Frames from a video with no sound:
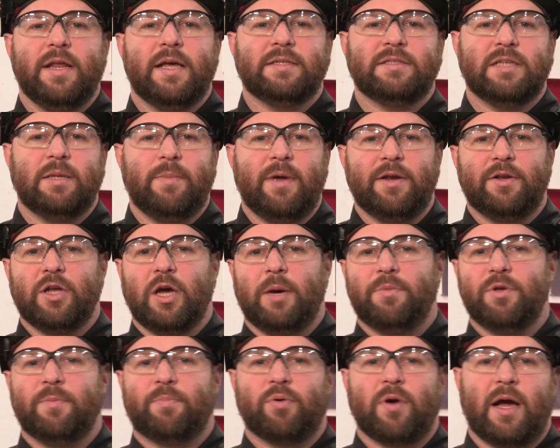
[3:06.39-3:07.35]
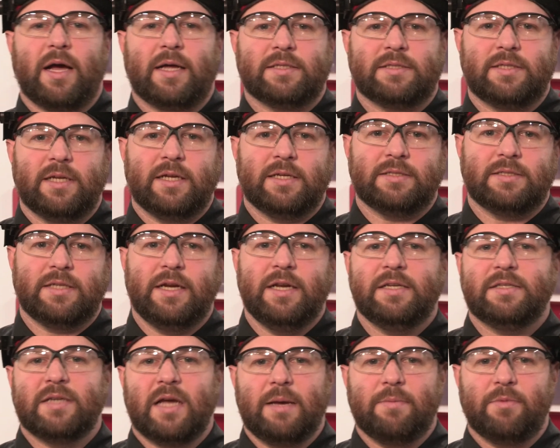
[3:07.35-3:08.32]
the SMAW process,
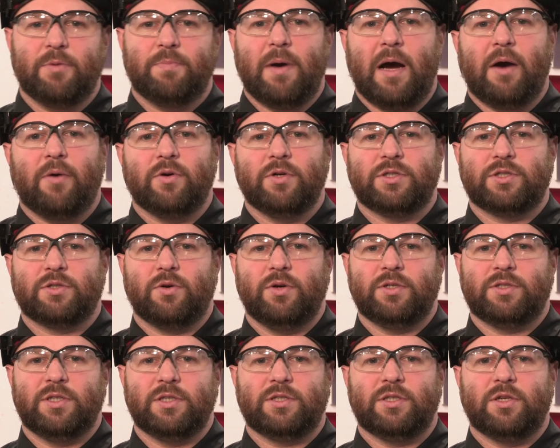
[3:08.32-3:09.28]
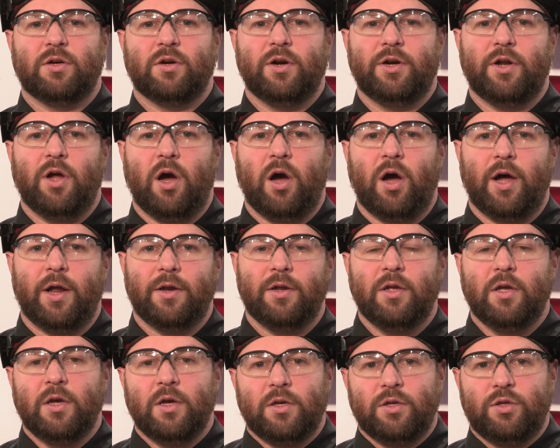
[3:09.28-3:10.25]
anytime your power source is turned on,
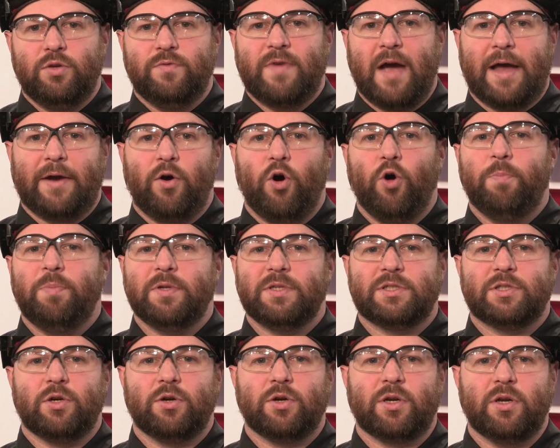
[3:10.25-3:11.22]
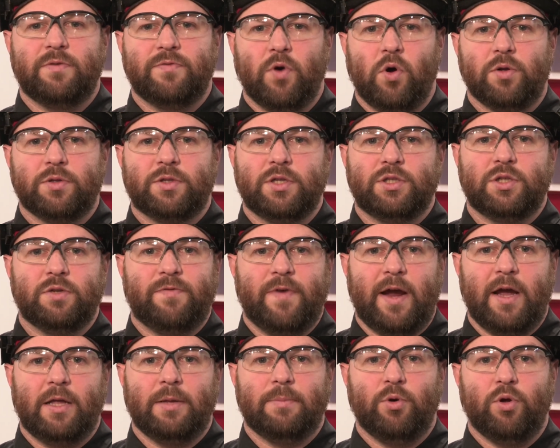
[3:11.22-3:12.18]
you've got open circuit voltage
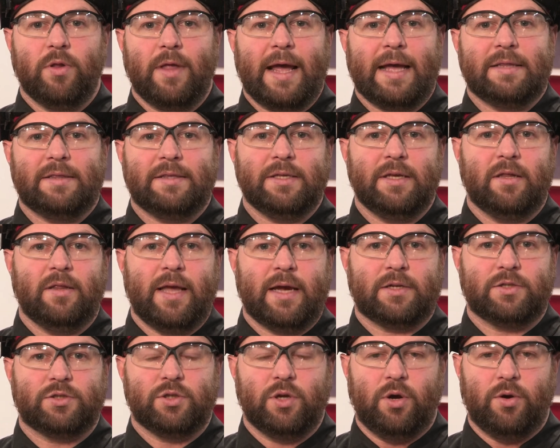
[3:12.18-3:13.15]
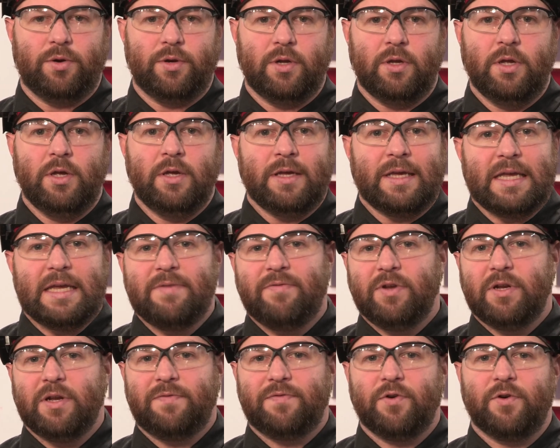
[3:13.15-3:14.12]
available at the electrode,
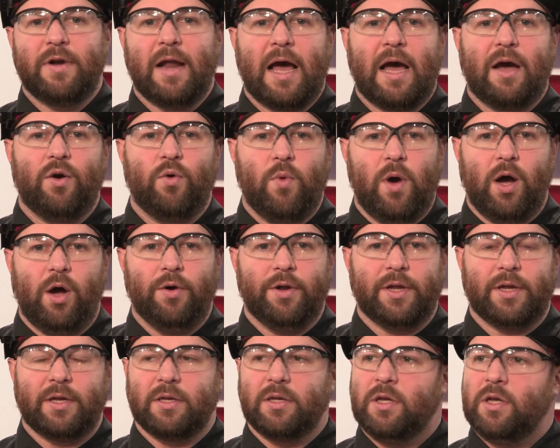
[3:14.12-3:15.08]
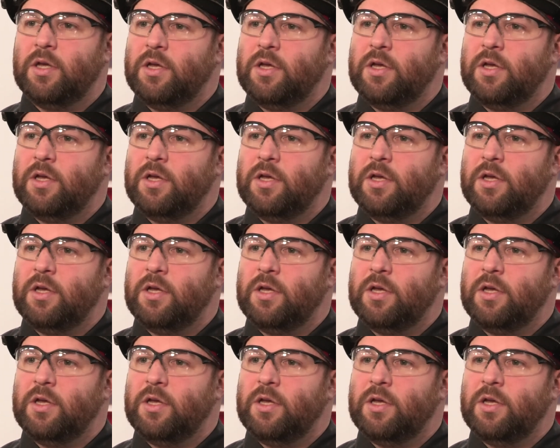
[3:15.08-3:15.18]
even if you're not welding.